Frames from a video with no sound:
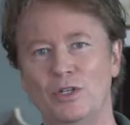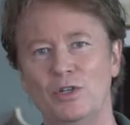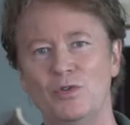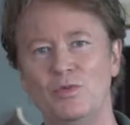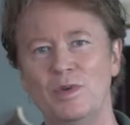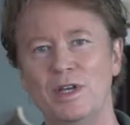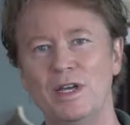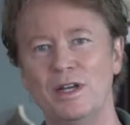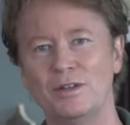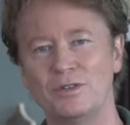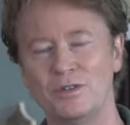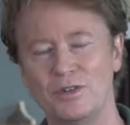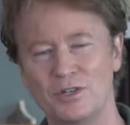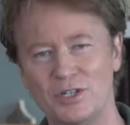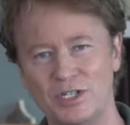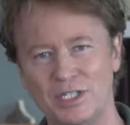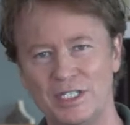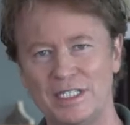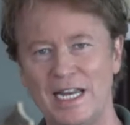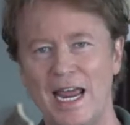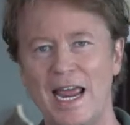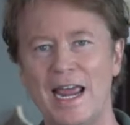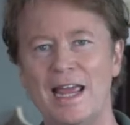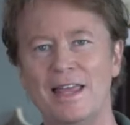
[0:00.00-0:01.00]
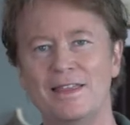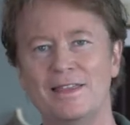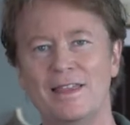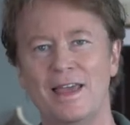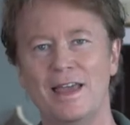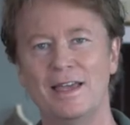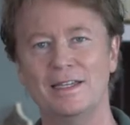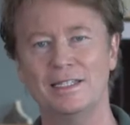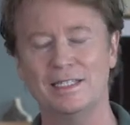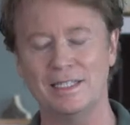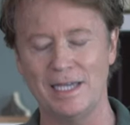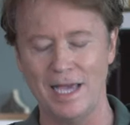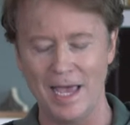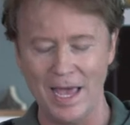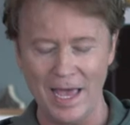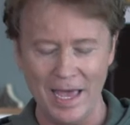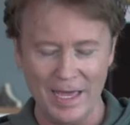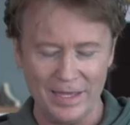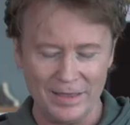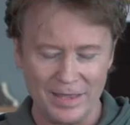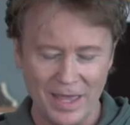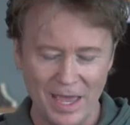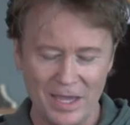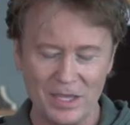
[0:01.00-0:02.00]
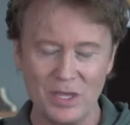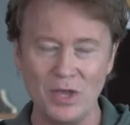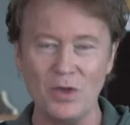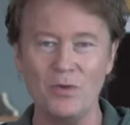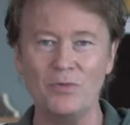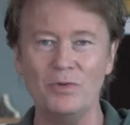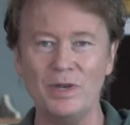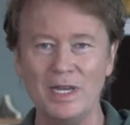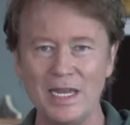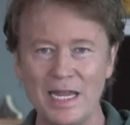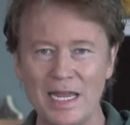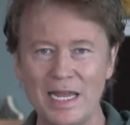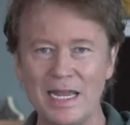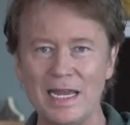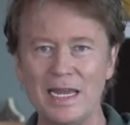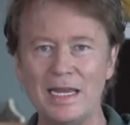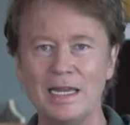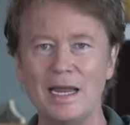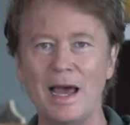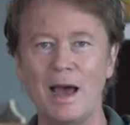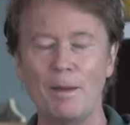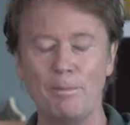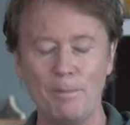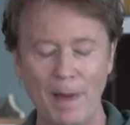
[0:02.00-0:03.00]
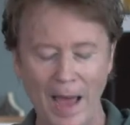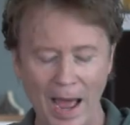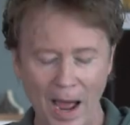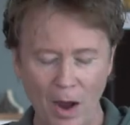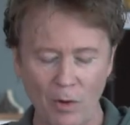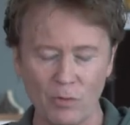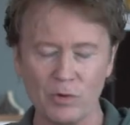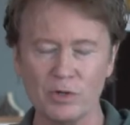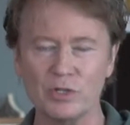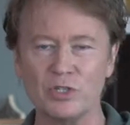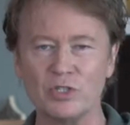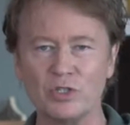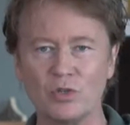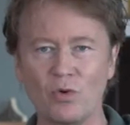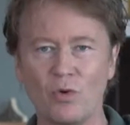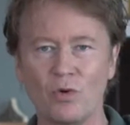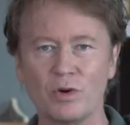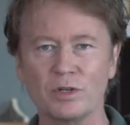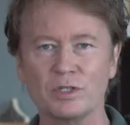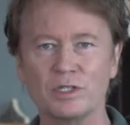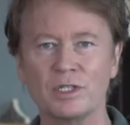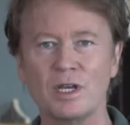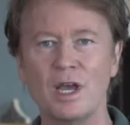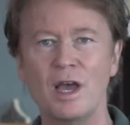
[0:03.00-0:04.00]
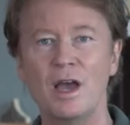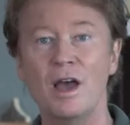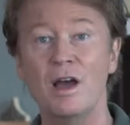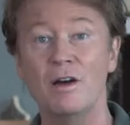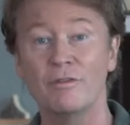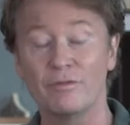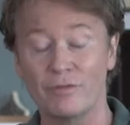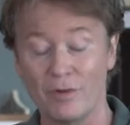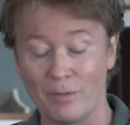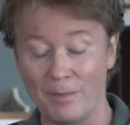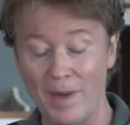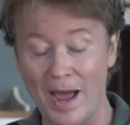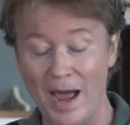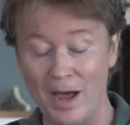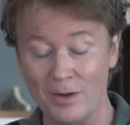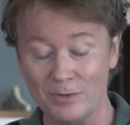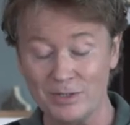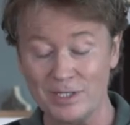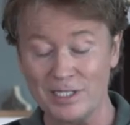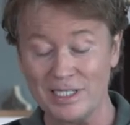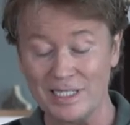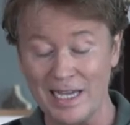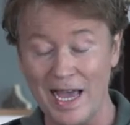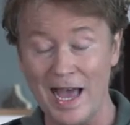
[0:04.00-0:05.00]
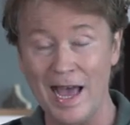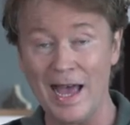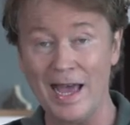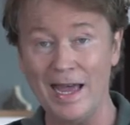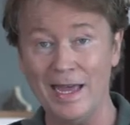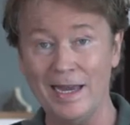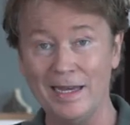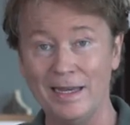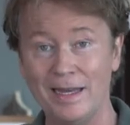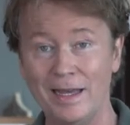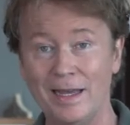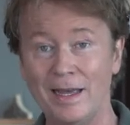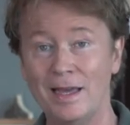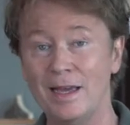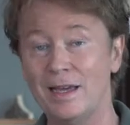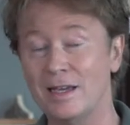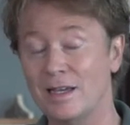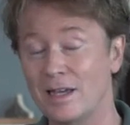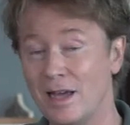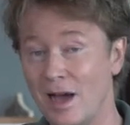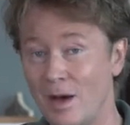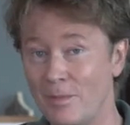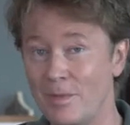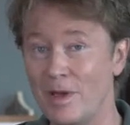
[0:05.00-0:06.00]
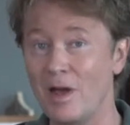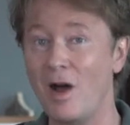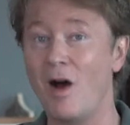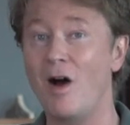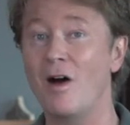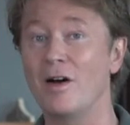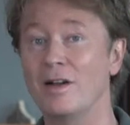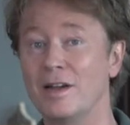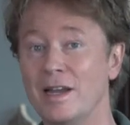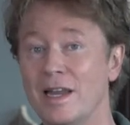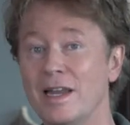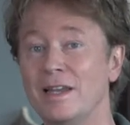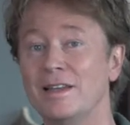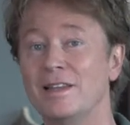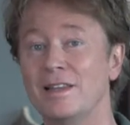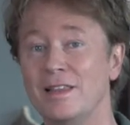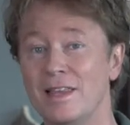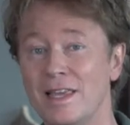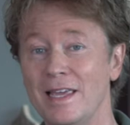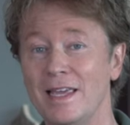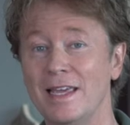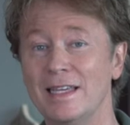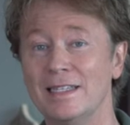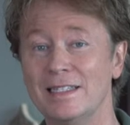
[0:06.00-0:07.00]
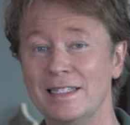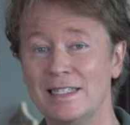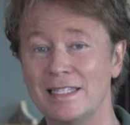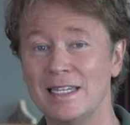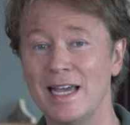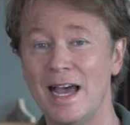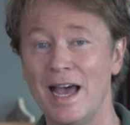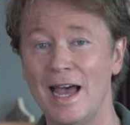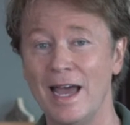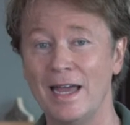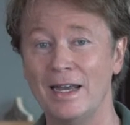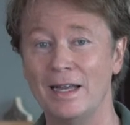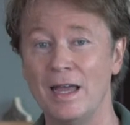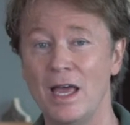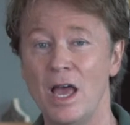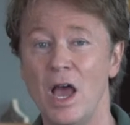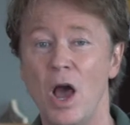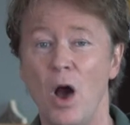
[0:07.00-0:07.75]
Do we understand this, that you need a power source from outside coming on into the inside?